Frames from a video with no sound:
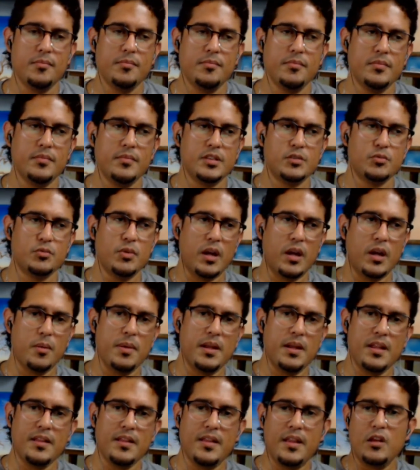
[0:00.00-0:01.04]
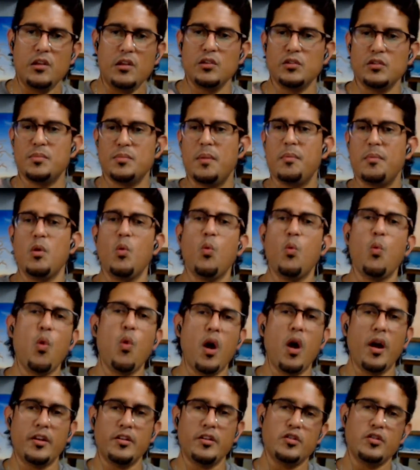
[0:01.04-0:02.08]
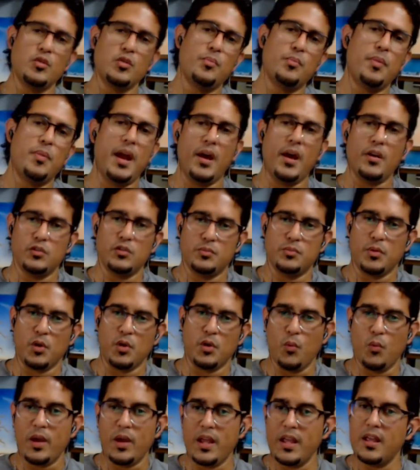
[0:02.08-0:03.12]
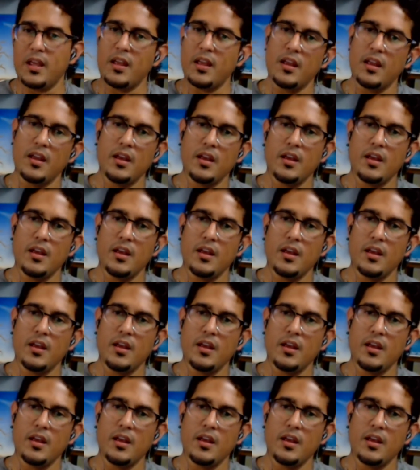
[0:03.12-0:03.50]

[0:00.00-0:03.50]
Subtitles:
it's recommended that you lose maybe 1-2 pounds per week,